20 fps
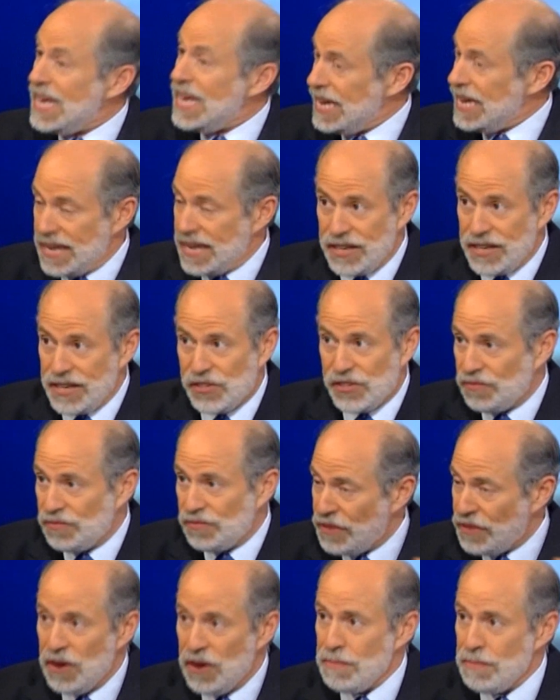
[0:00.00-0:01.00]
It is
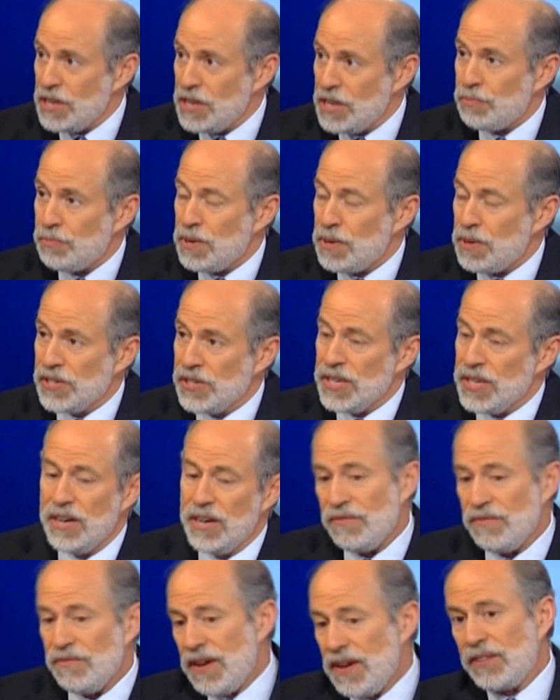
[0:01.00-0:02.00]
very much present
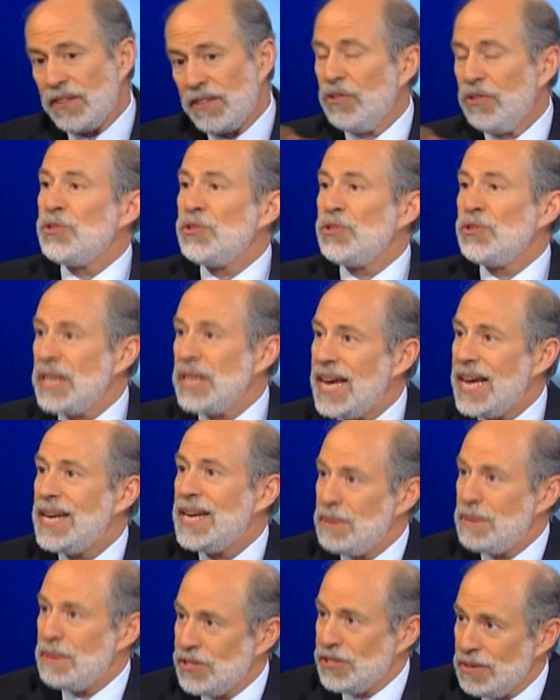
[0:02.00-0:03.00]
here. In fact, virtually any
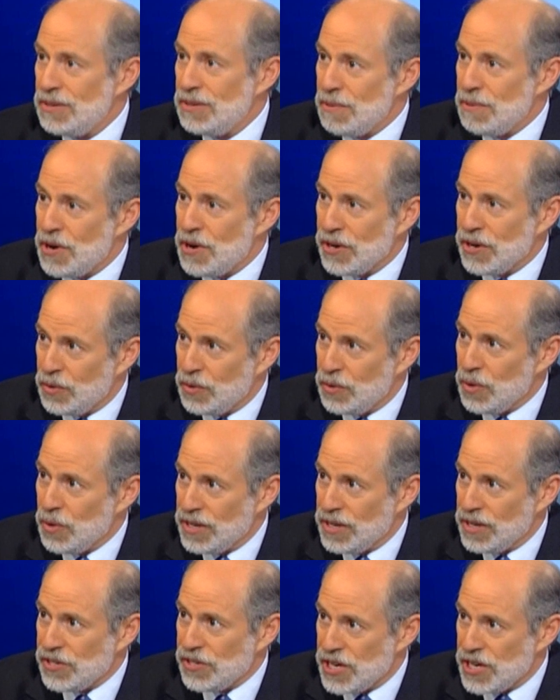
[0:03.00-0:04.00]
Muslim American
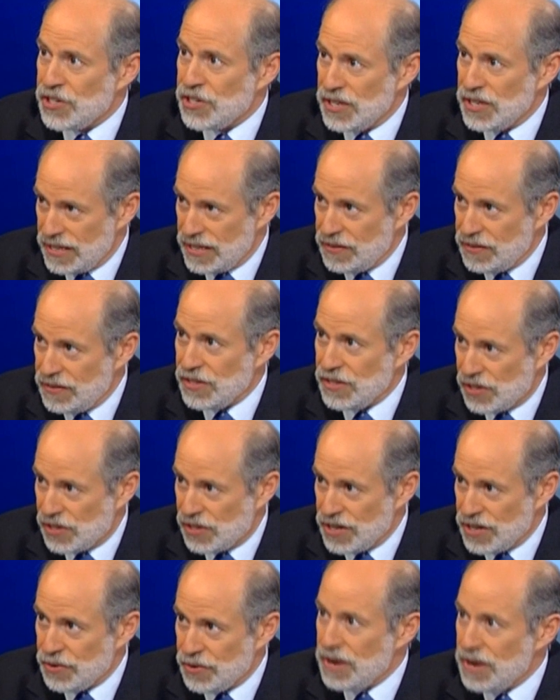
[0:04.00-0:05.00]
organization in this
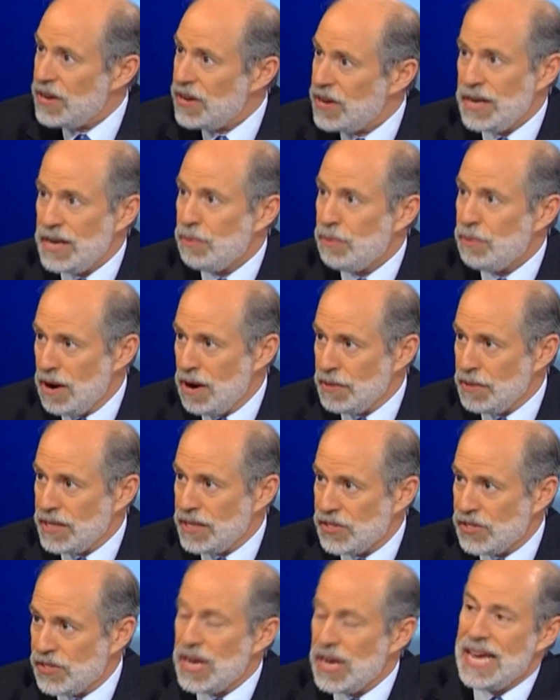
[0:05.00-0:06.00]
country of any
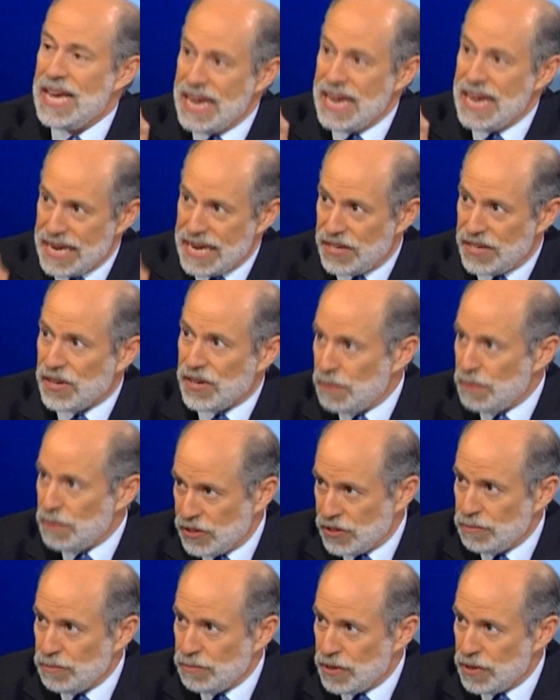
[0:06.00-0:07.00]
prominence is a
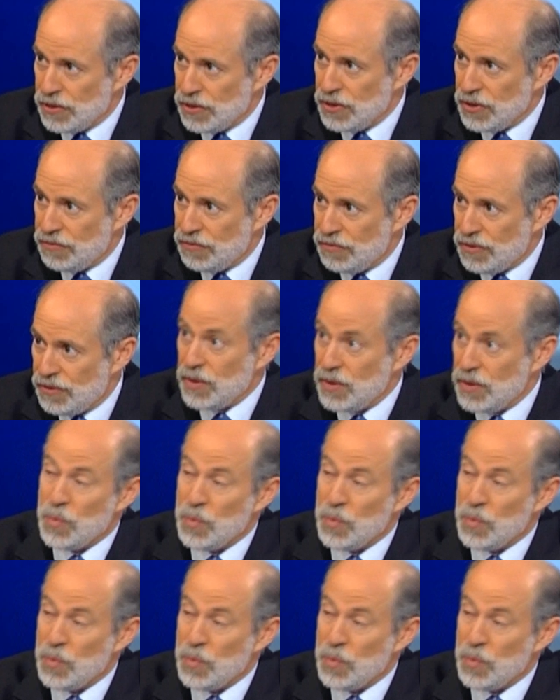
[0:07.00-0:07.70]
Muslim Brotherhood front.